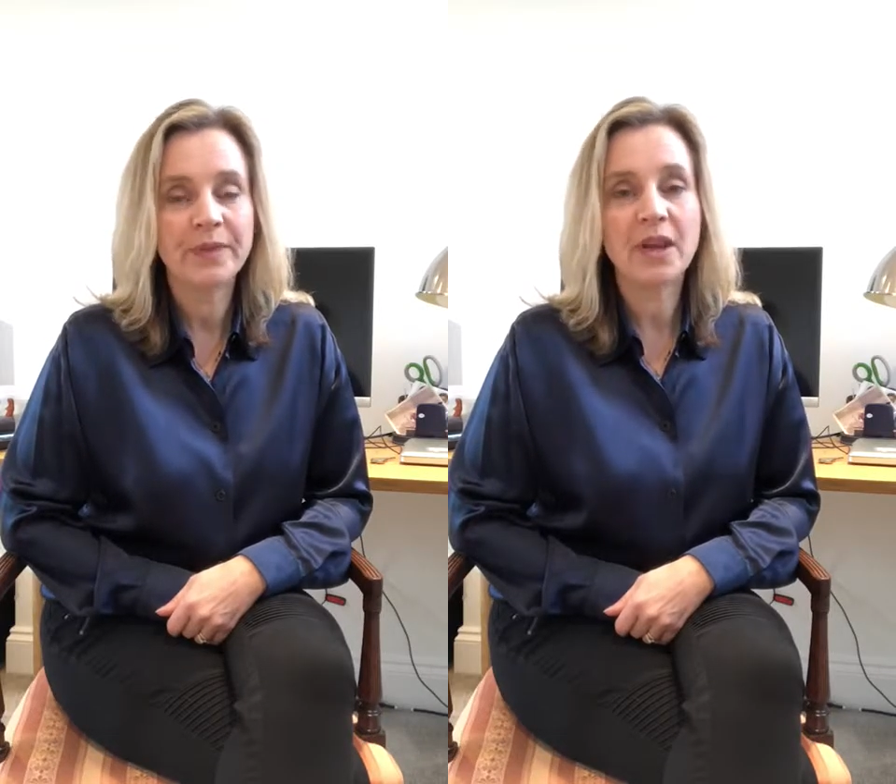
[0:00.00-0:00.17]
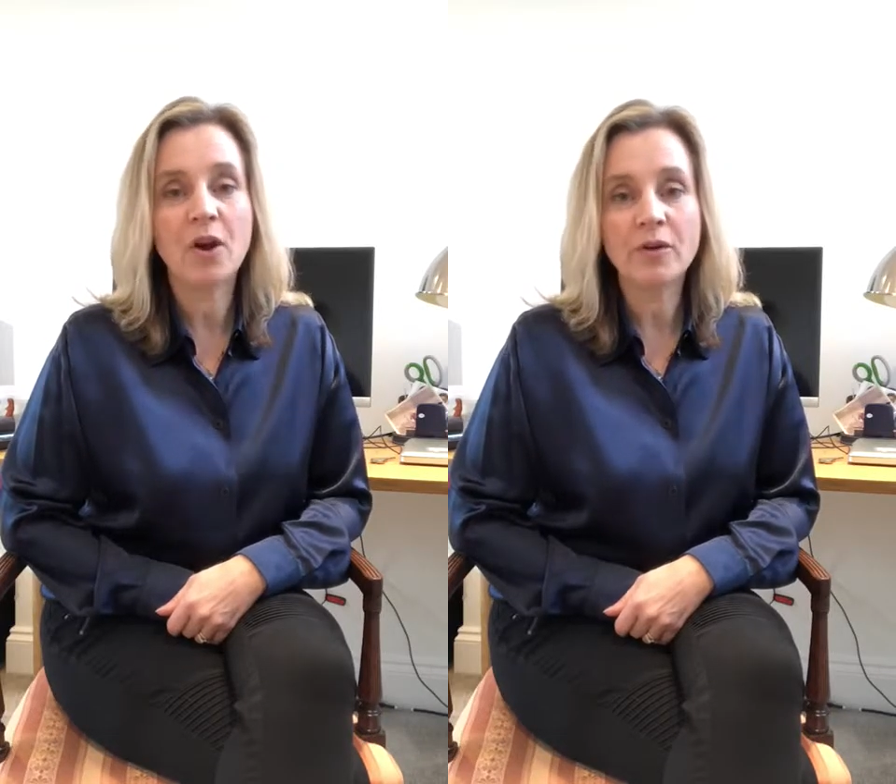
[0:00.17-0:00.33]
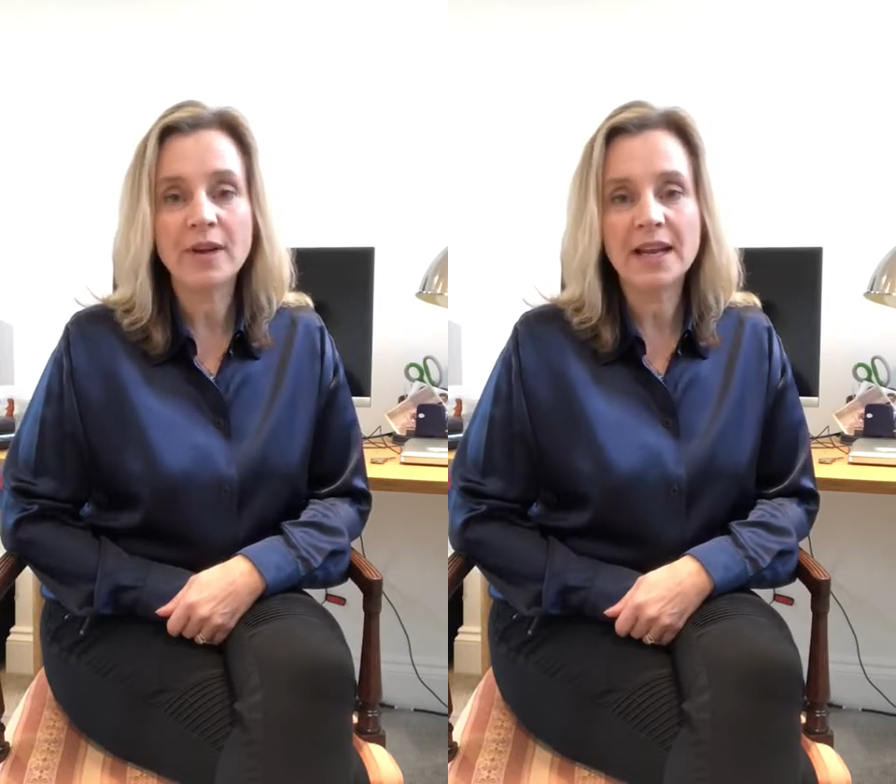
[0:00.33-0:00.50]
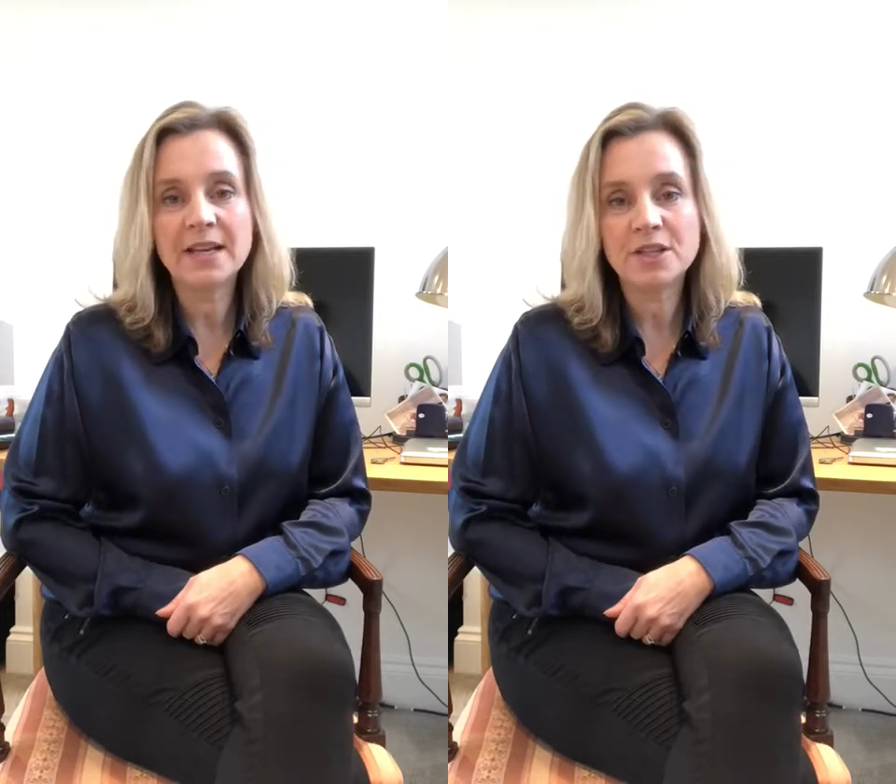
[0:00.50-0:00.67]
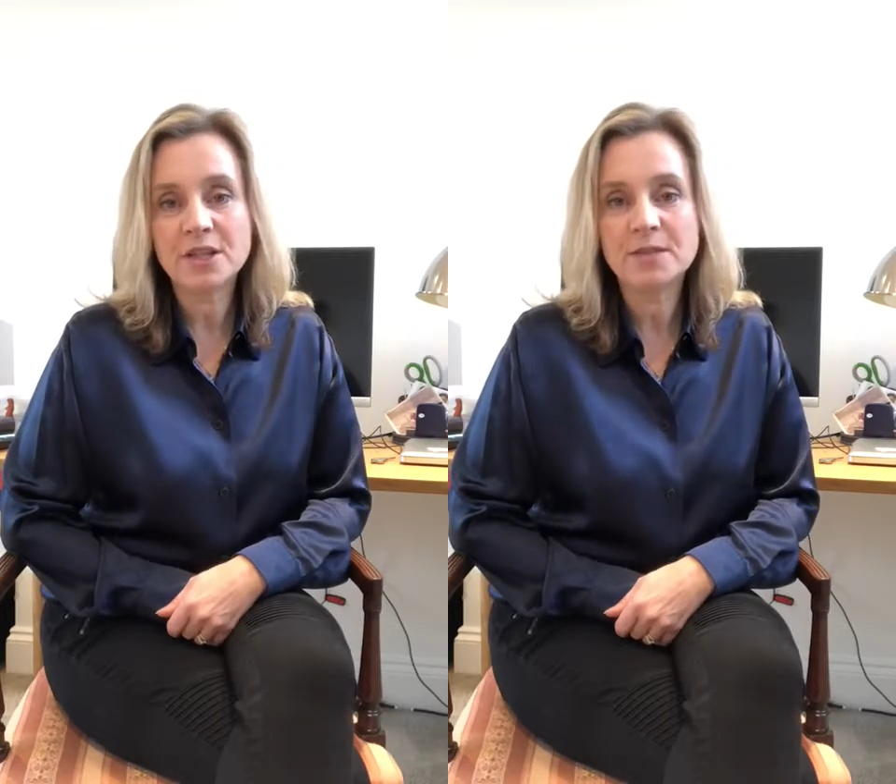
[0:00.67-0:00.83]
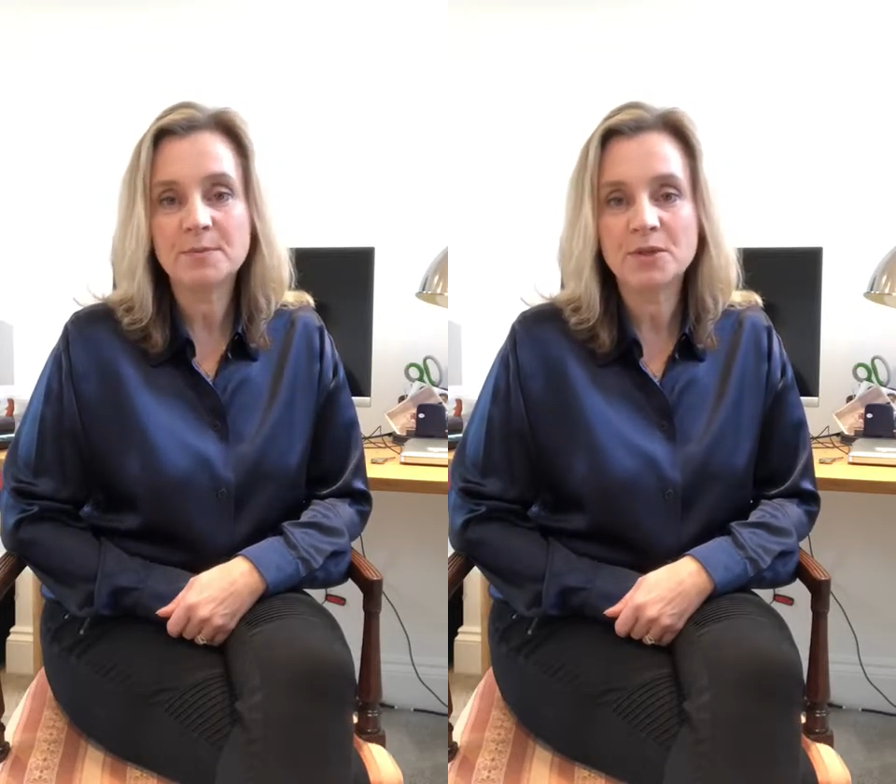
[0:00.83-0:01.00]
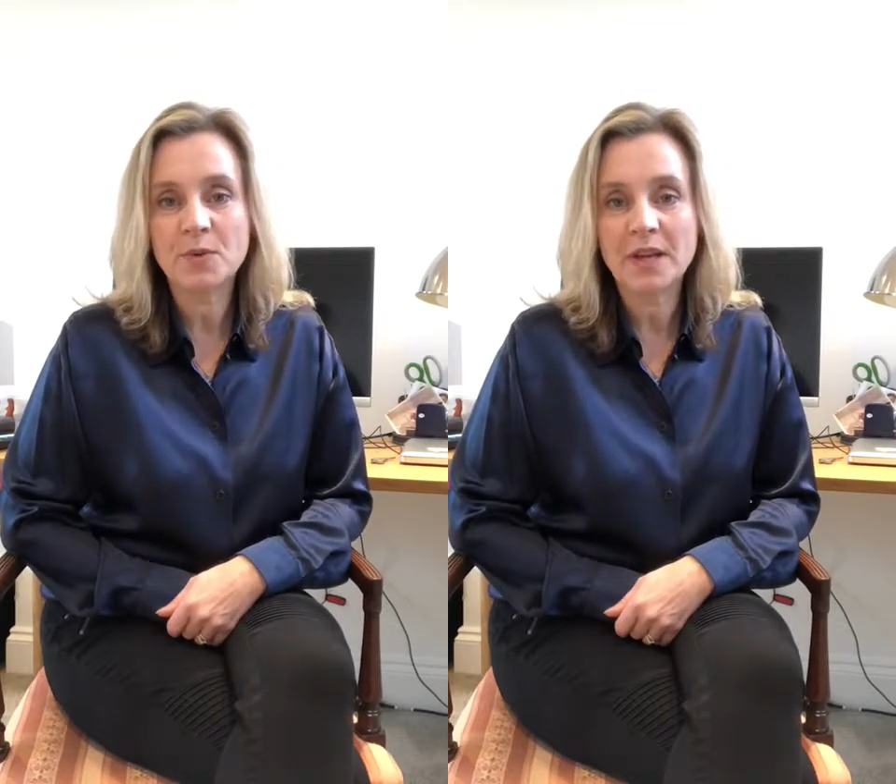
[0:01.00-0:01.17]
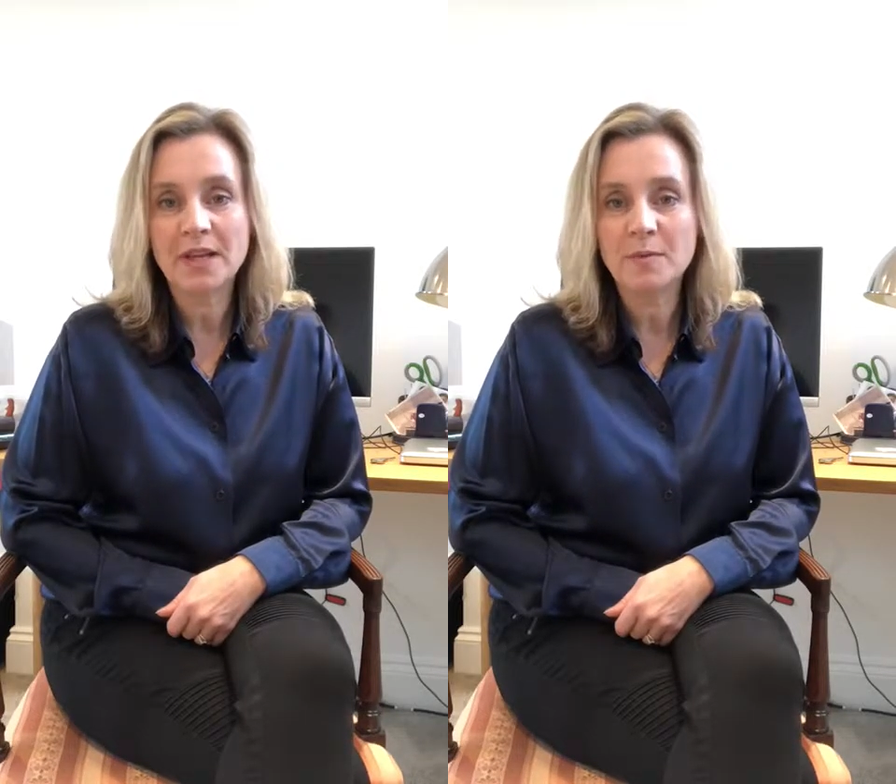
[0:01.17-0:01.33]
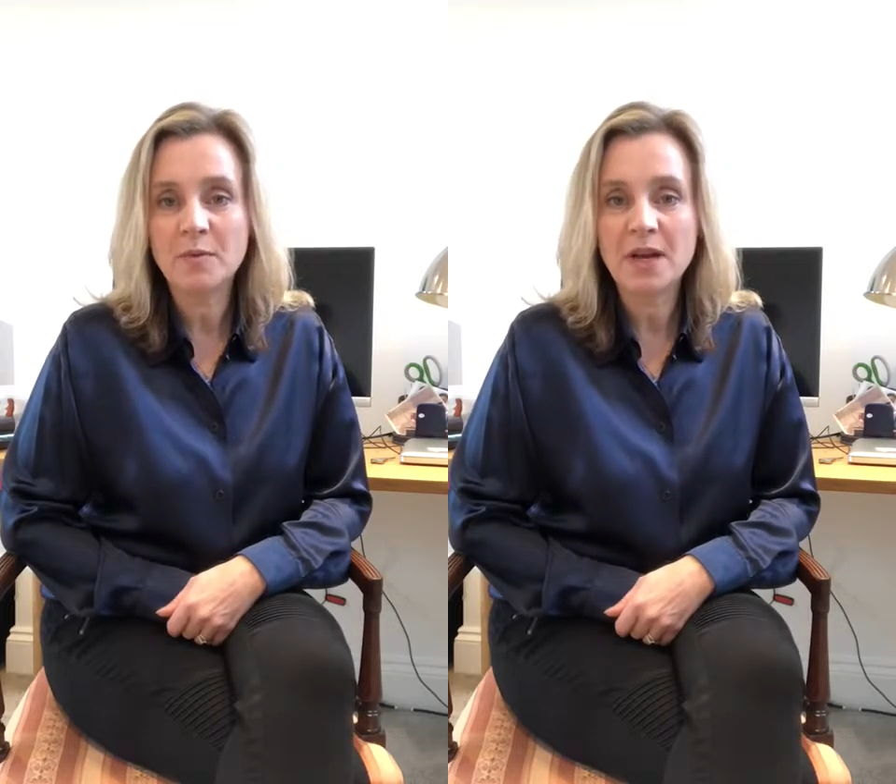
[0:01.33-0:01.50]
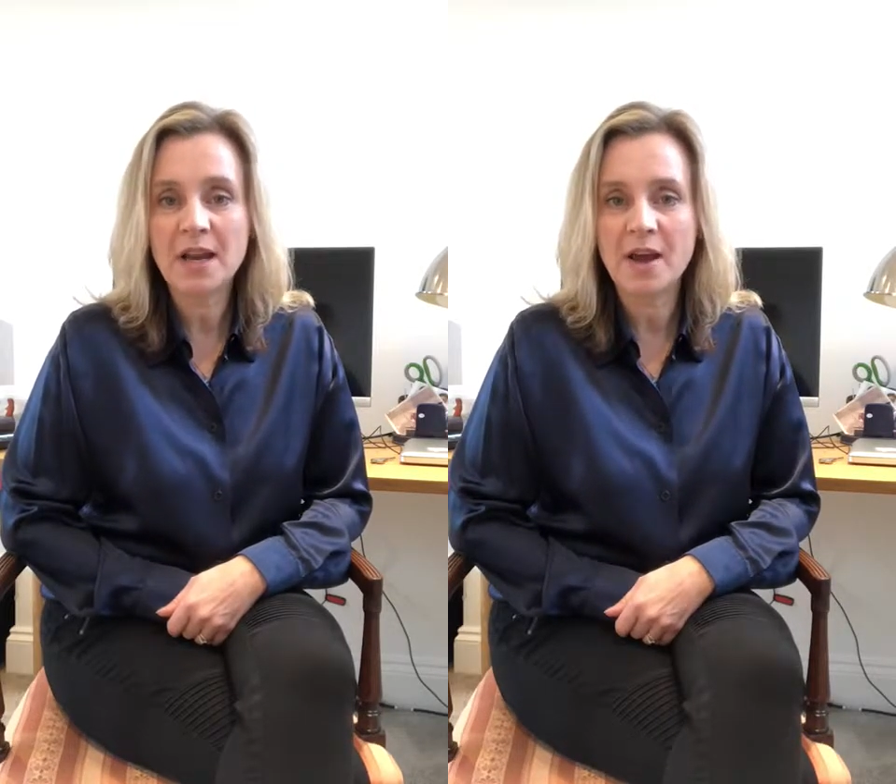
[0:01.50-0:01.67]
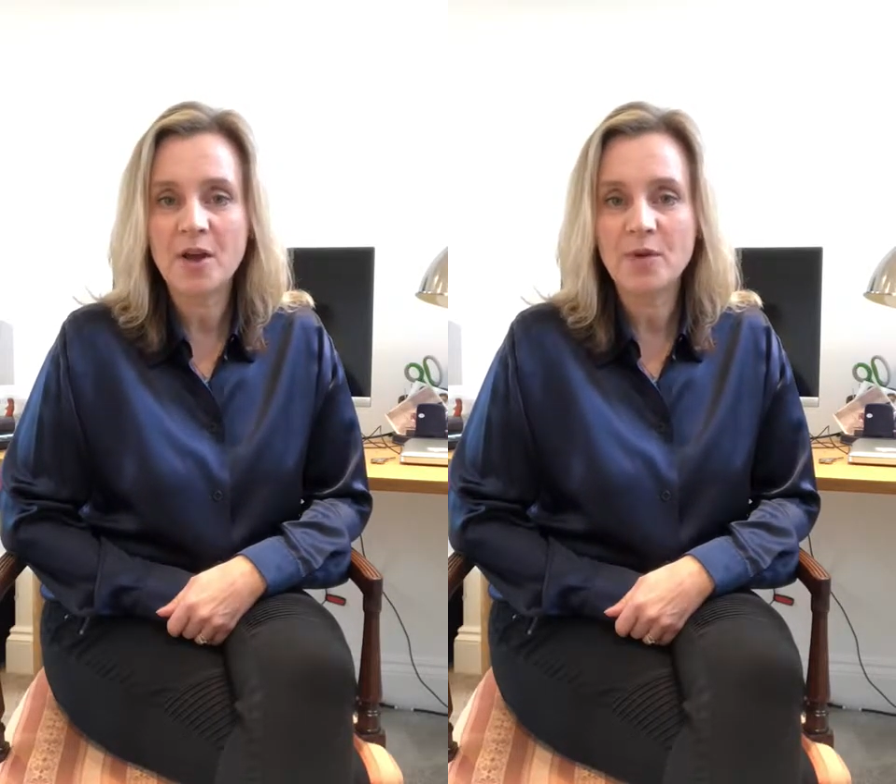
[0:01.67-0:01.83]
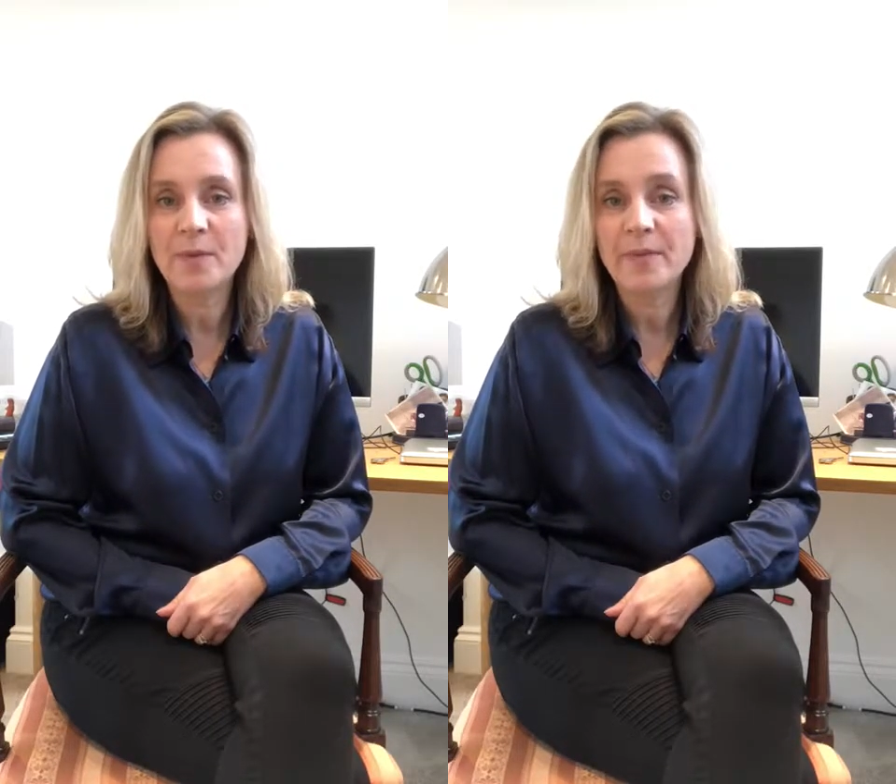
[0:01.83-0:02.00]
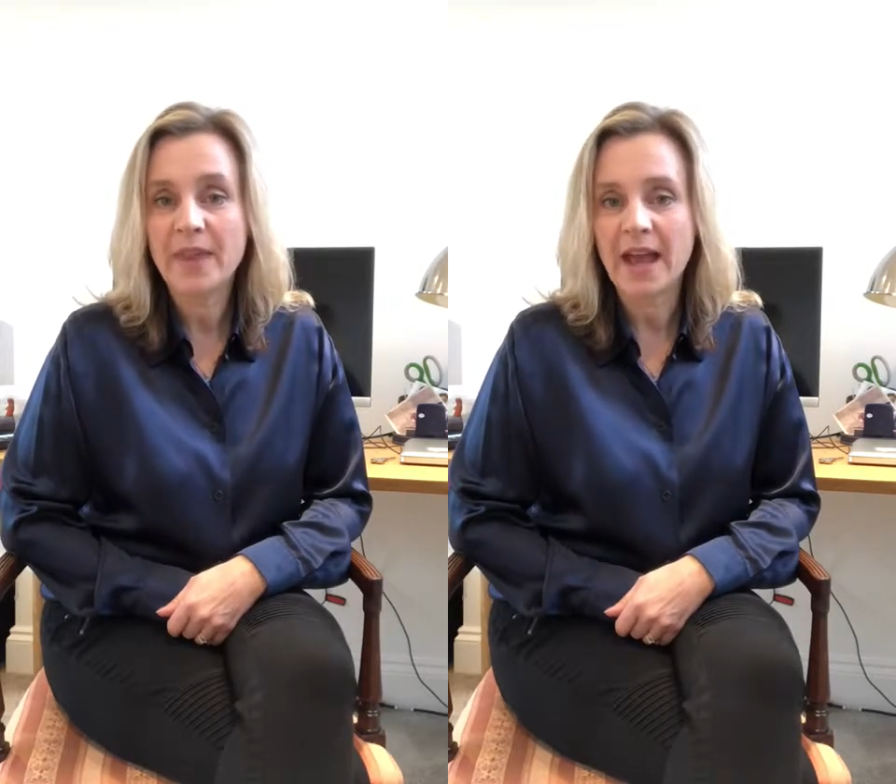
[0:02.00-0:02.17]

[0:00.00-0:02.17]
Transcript: Correlations between them were low,